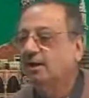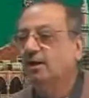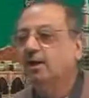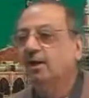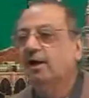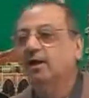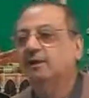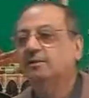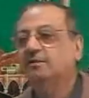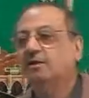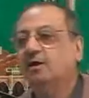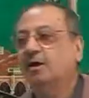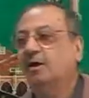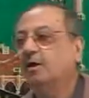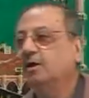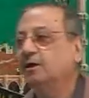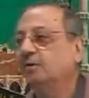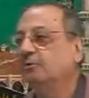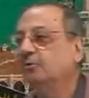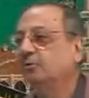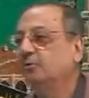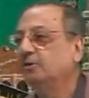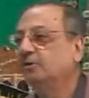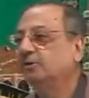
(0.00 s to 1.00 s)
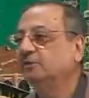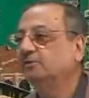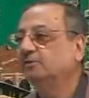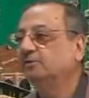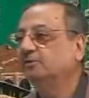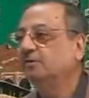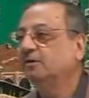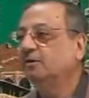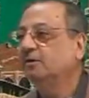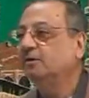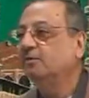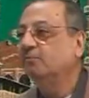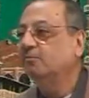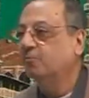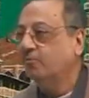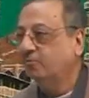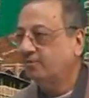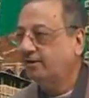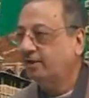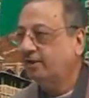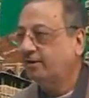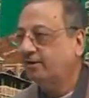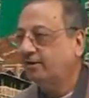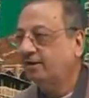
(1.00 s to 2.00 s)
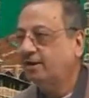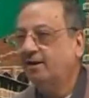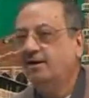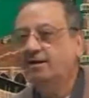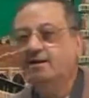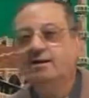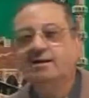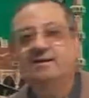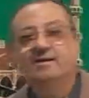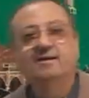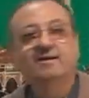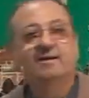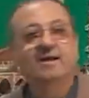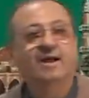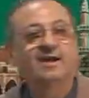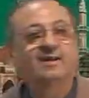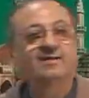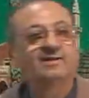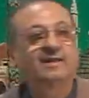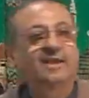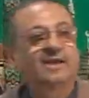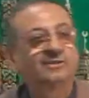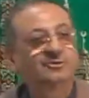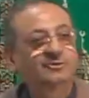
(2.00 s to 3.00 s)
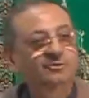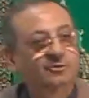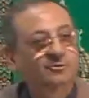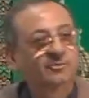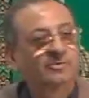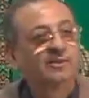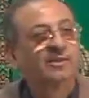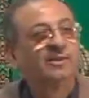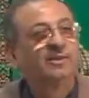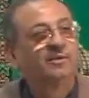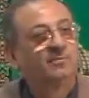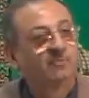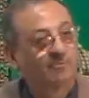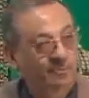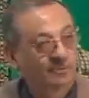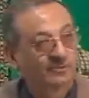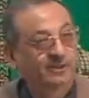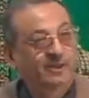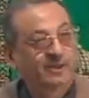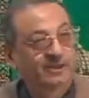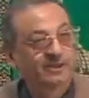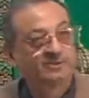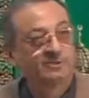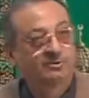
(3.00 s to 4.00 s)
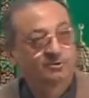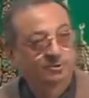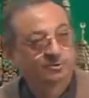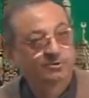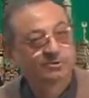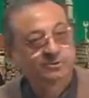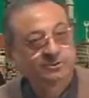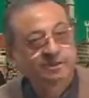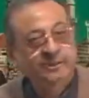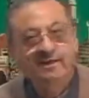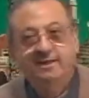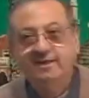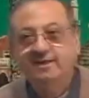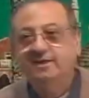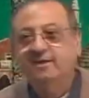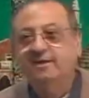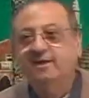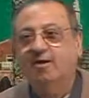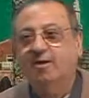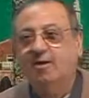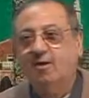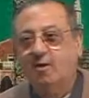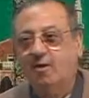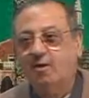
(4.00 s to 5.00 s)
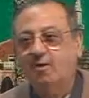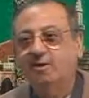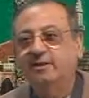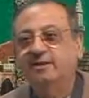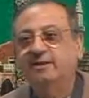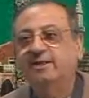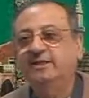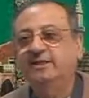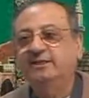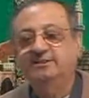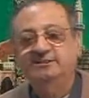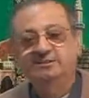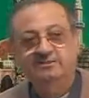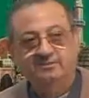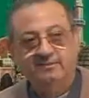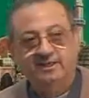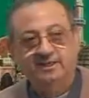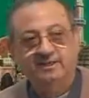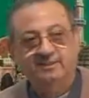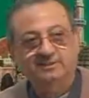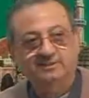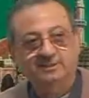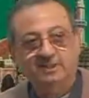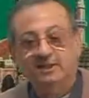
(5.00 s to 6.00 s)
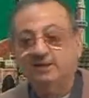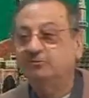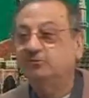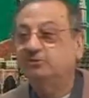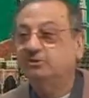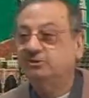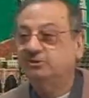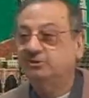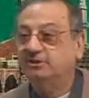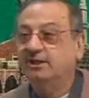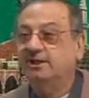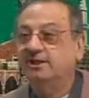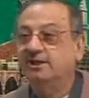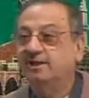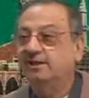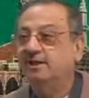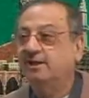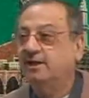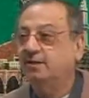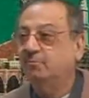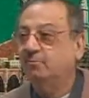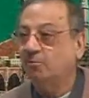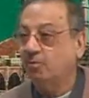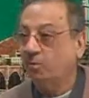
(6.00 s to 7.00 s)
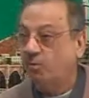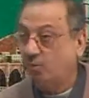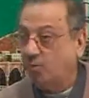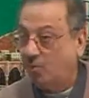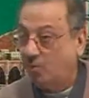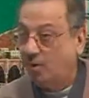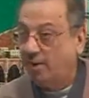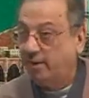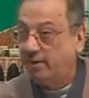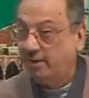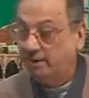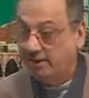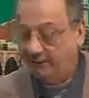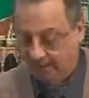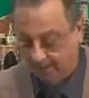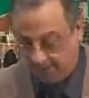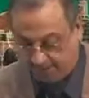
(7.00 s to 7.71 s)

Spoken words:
At-talibu is muzakkar, naat has to be muzakkar. Do you see all these things that we studied in book 1?